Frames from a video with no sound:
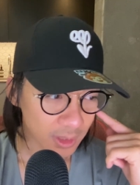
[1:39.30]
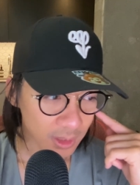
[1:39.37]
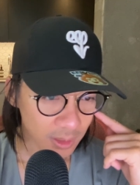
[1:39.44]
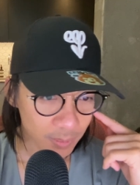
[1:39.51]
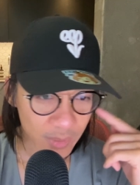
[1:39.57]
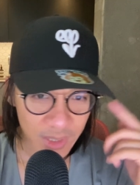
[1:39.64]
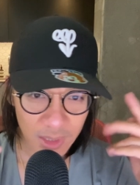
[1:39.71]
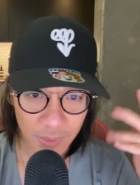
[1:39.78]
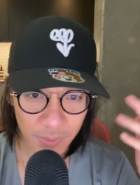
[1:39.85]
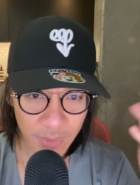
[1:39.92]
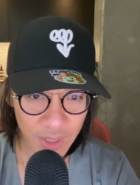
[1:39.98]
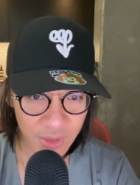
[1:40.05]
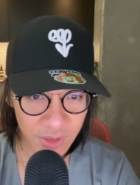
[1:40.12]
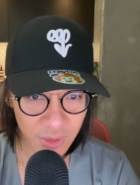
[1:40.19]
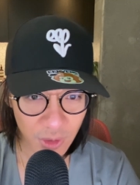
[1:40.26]
being
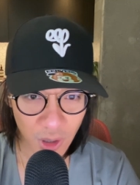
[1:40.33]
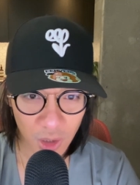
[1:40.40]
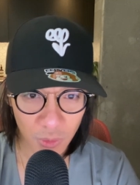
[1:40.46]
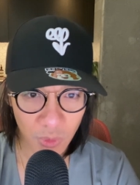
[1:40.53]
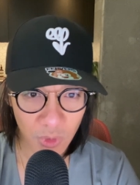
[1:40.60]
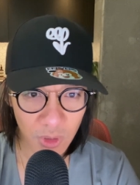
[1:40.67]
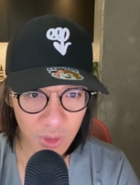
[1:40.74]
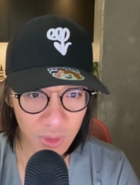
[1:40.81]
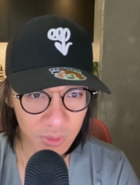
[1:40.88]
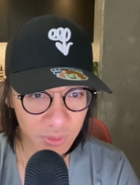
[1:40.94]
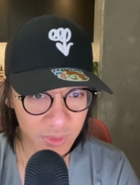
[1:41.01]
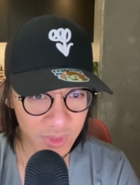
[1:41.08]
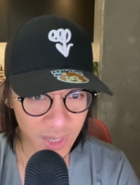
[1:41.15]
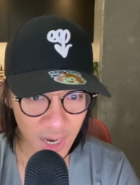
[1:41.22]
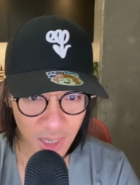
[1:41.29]
based in Ottawa,
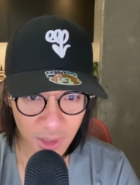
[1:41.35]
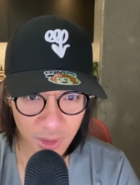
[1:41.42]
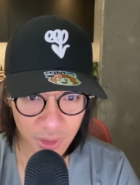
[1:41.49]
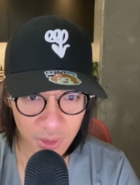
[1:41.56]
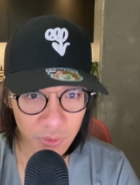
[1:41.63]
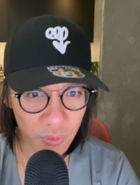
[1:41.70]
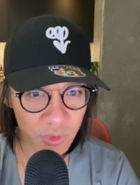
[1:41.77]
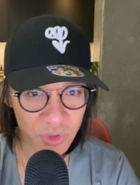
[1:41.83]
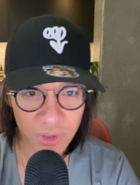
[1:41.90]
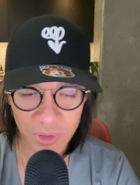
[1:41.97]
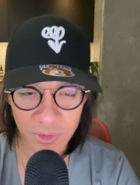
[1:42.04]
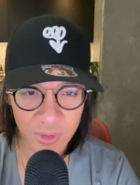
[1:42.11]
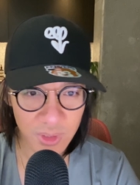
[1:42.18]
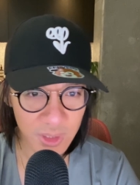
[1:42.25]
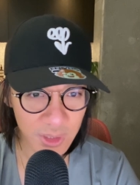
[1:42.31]
Canada, which
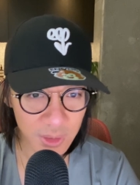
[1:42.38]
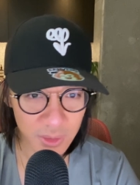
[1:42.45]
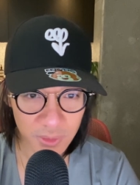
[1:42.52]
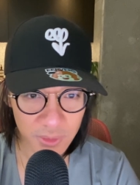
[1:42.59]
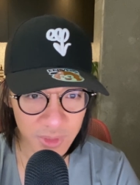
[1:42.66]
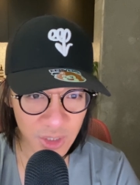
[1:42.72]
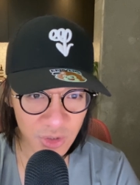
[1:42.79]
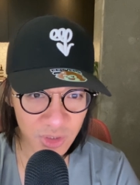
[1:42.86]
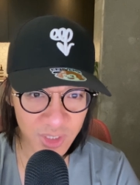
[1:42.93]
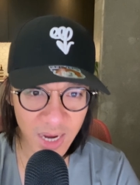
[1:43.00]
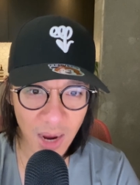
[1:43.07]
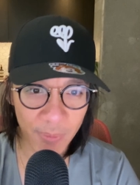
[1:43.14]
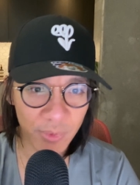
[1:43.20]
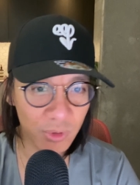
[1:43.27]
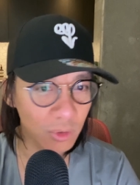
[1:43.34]
is the nation's
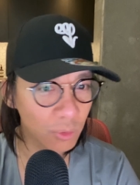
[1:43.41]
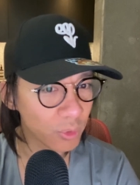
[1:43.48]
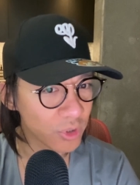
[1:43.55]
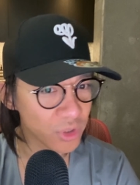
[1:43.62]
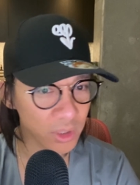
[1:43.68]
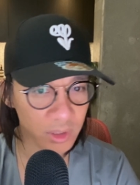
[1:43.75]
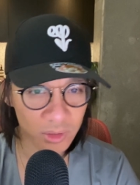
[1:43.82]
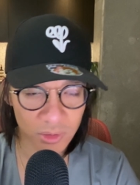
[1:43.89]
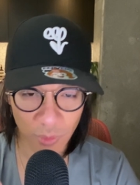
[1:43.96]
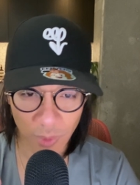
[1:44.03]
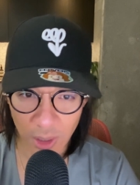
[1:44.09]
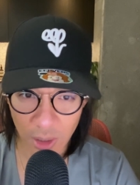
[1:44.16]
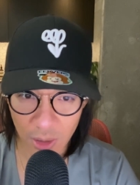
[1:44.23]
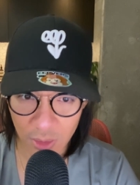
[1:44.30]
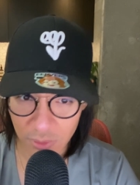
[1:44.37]
capital, which is
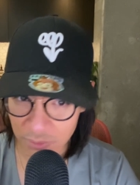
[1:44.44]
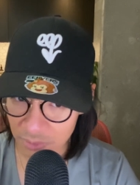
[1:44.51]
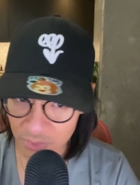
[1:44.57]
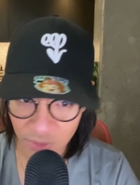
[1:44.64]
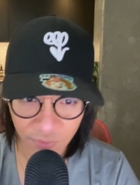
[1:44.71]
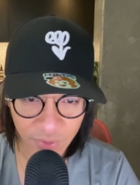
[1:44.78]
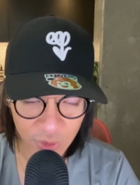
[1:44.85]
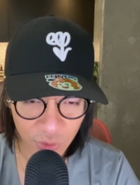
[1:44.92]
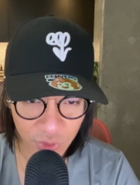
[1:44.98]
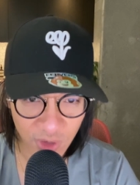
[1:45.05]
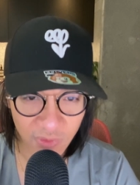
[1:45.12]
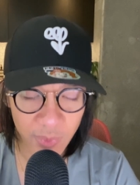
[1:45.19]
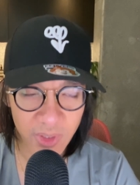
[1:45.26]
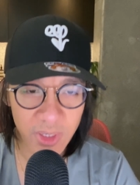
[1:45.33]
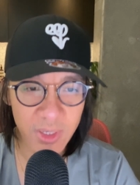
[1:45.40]
where the federal
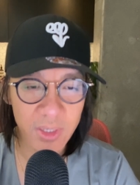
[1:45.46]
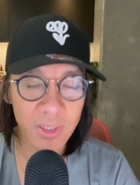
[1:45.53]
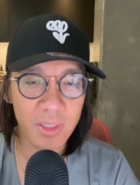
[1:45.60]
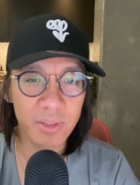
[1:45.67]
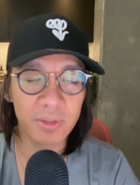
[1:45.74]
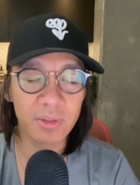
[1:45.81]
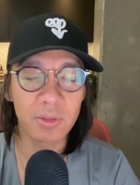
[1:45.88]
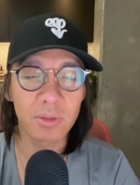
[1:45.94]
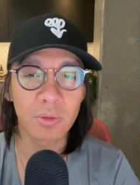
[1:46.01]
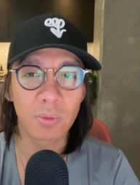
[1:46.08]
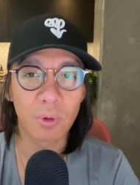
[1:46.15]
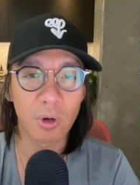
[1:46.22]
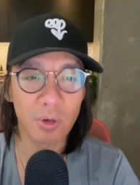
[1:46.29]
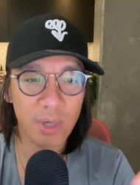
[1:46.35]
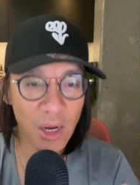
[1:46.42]
government is, where
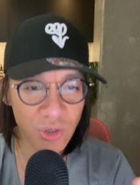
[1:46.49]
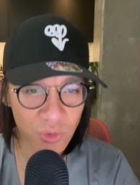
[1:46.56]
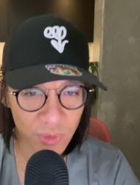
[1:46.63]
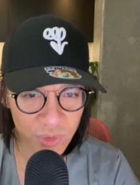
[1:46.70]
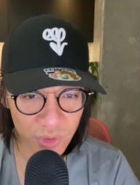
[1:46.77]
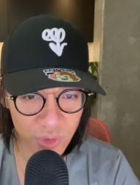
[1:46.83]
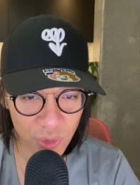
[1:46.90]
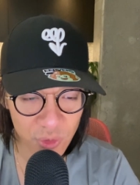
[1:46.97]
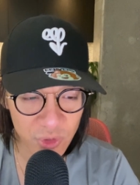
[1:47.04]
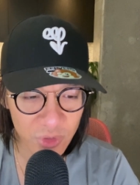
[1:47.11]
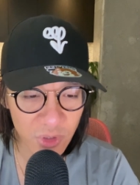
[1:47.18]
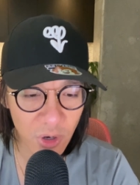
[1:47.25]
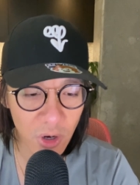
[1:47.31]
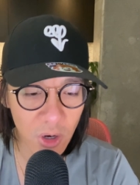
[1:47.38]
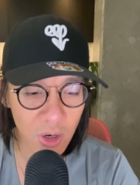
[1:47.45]
our national institutions
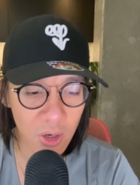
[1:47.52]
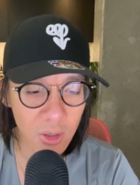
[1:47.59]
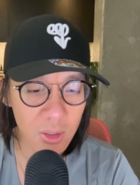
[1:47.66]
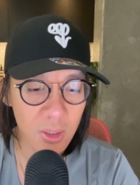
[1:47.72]
are.